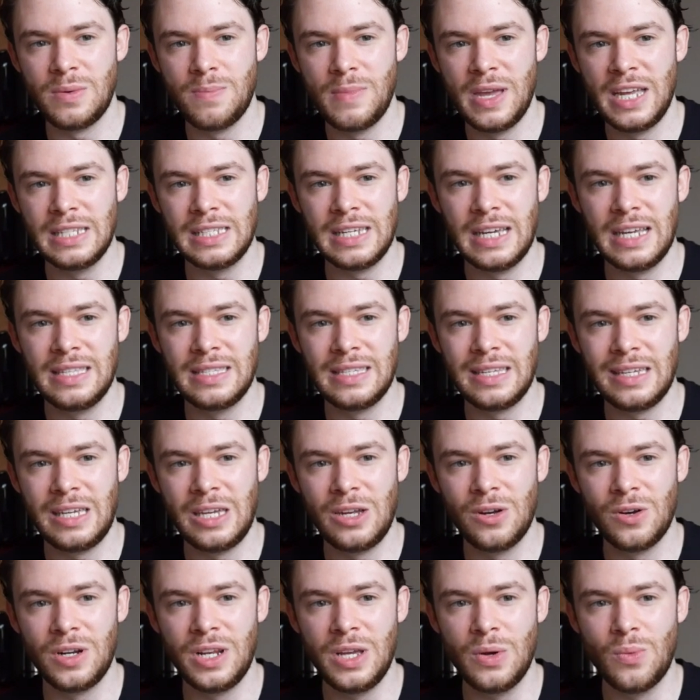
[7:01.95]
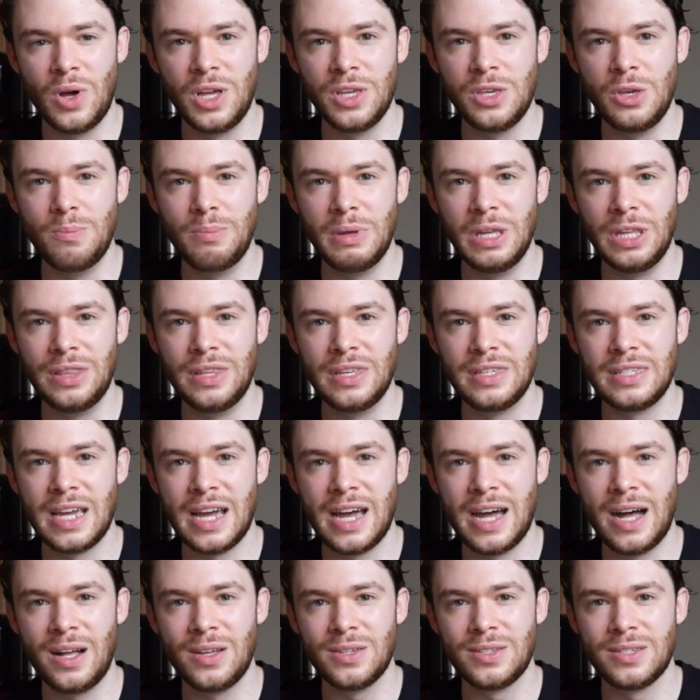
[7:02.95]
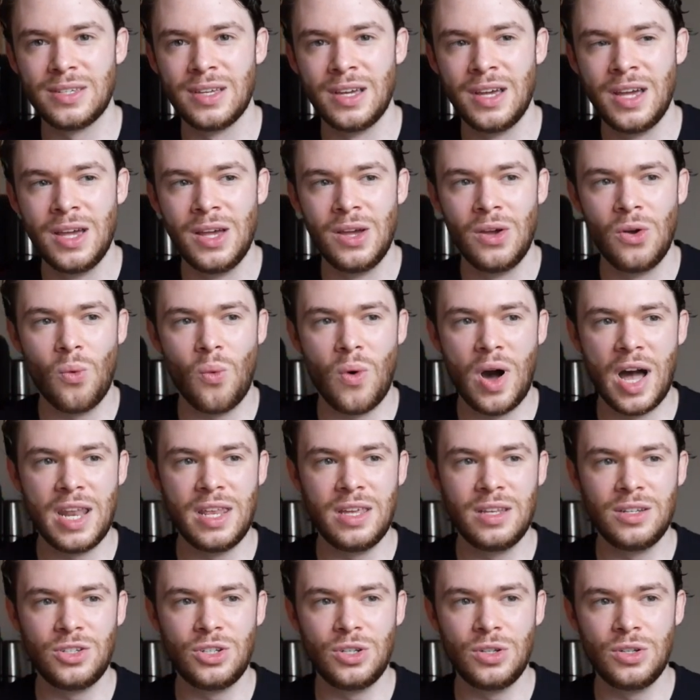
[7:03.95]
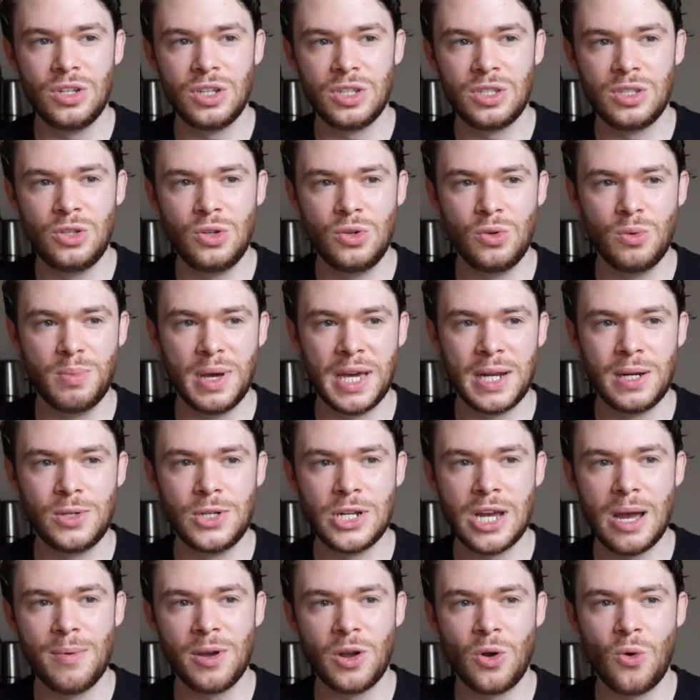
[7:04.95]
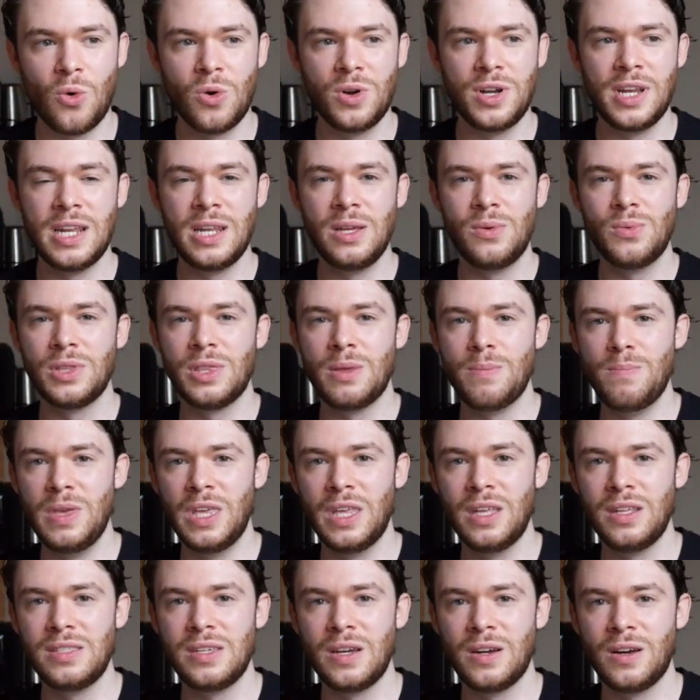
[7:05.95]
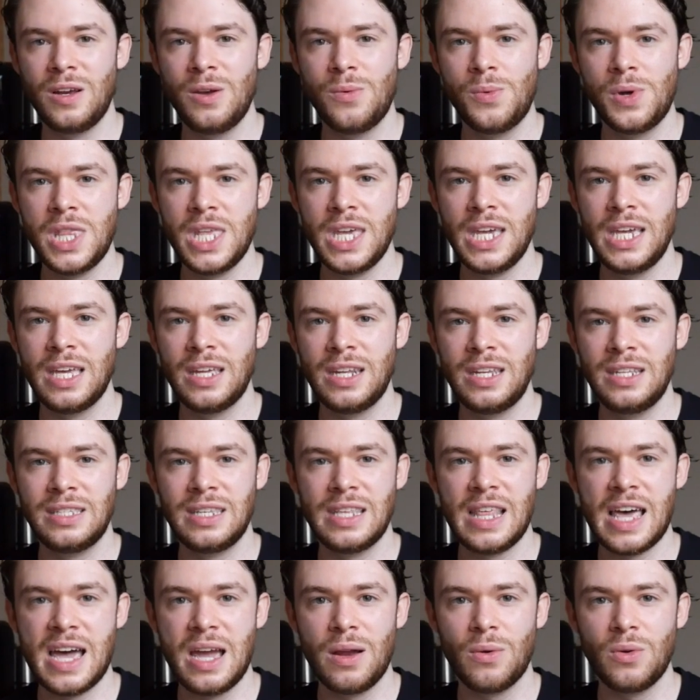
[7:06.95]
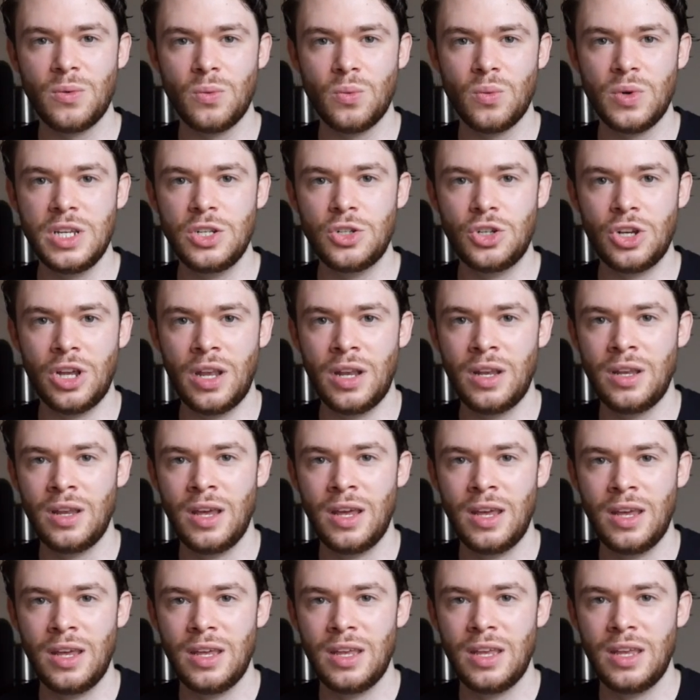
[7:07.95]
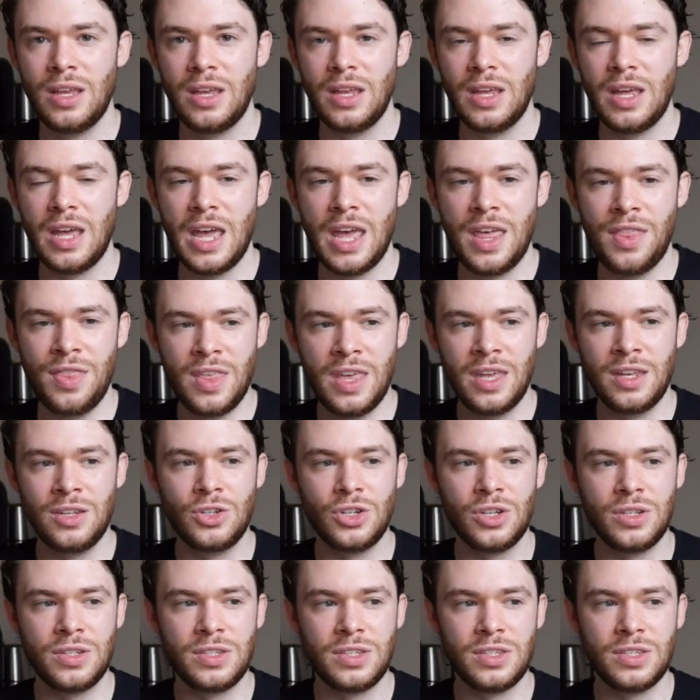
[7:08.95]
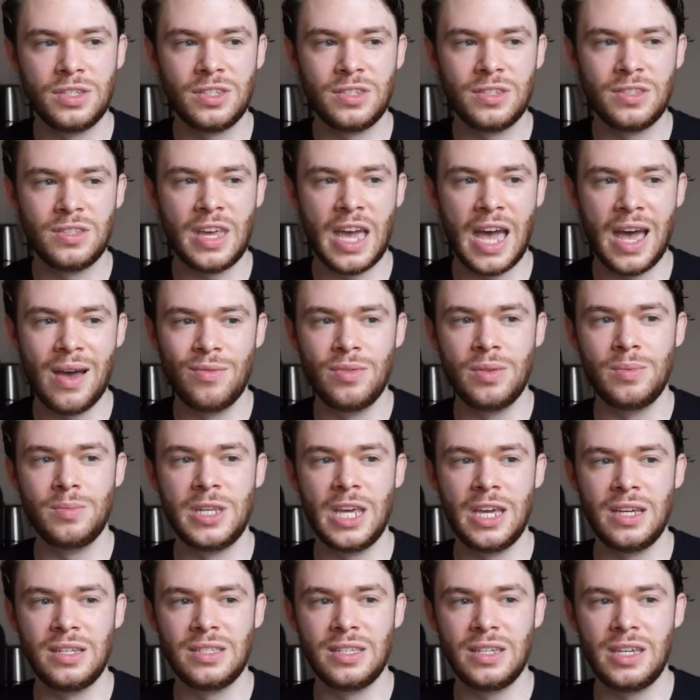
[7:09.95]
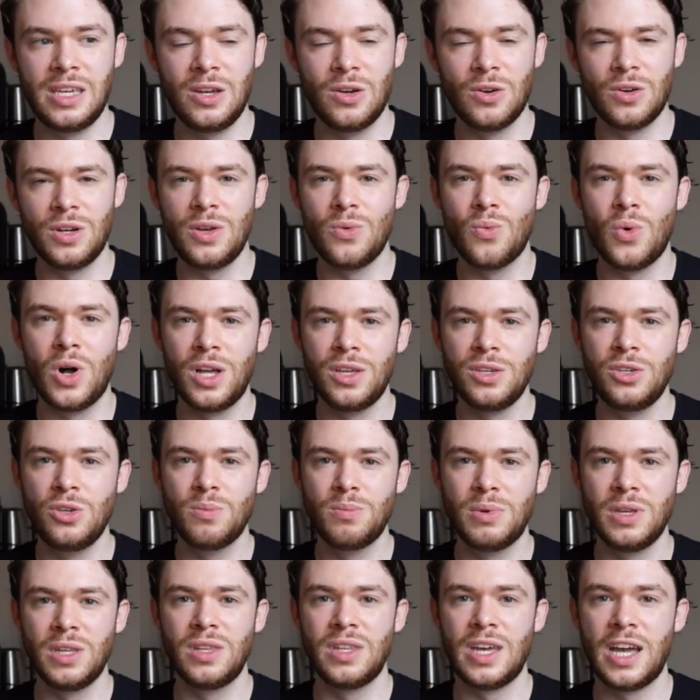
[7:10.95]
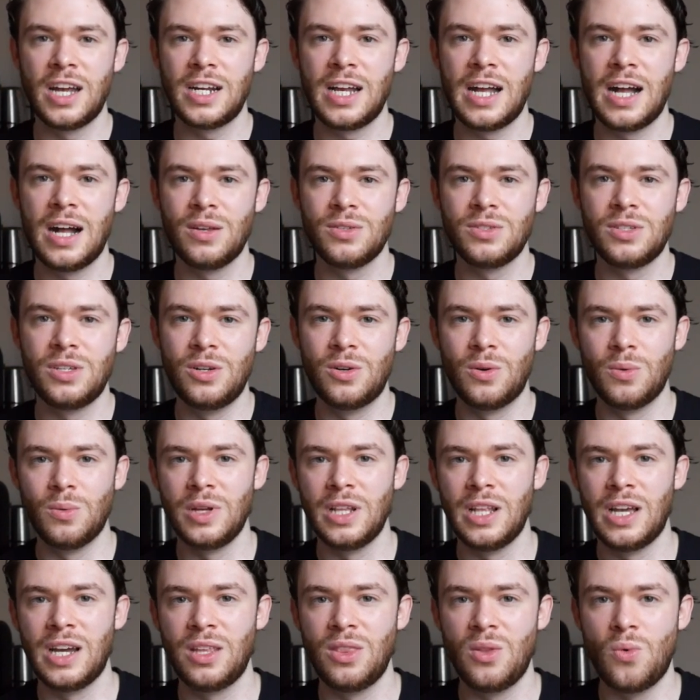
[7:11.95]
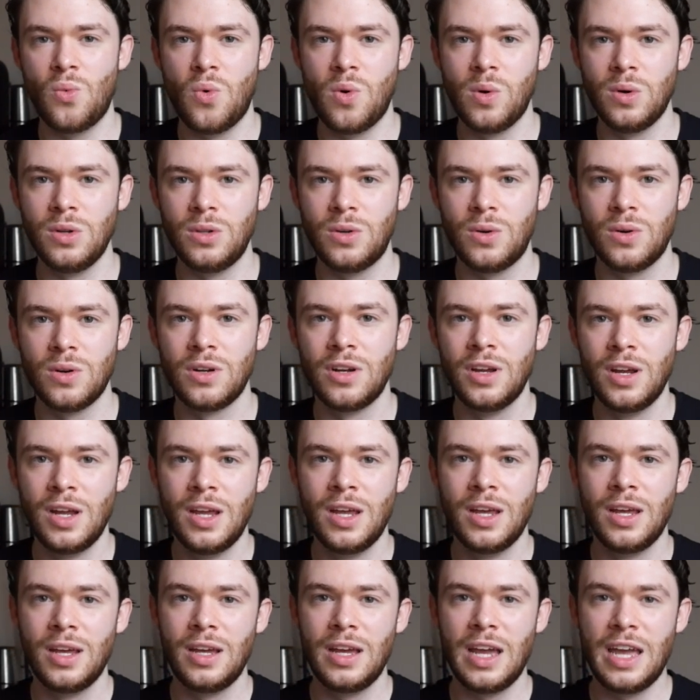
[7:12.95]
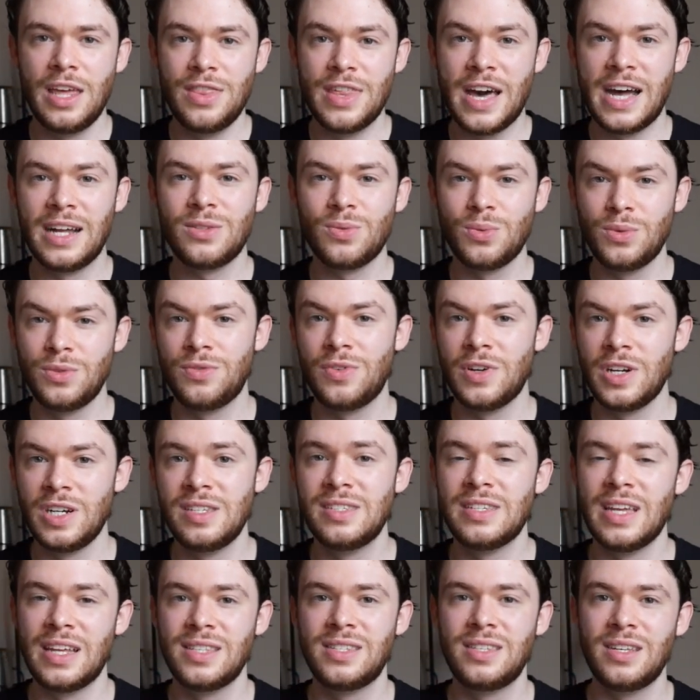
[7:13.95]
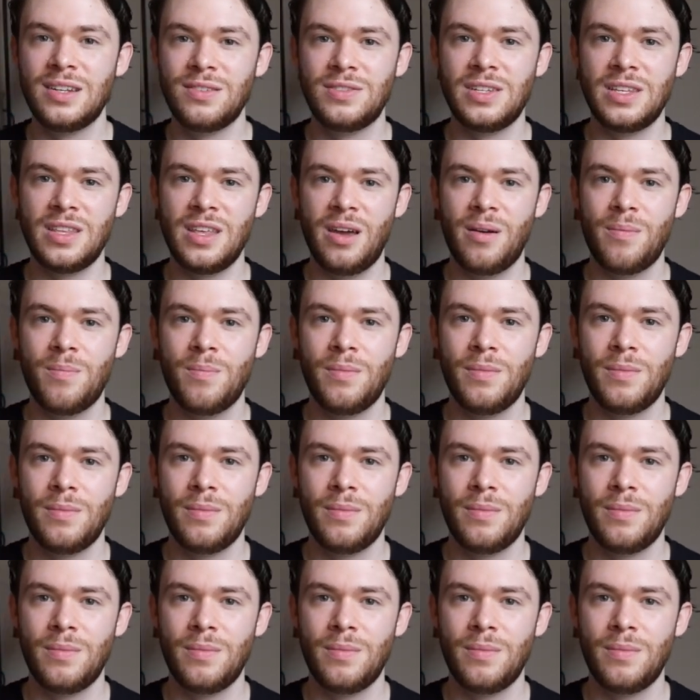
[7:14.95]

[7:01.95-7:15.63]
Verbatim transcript: to maintain security while you build this house, why didn't you just do a better job at coordinating with the military when they get into that region and then just have them take security while you build that house? So you don't rely on the warlord. And that was very sensitive to them.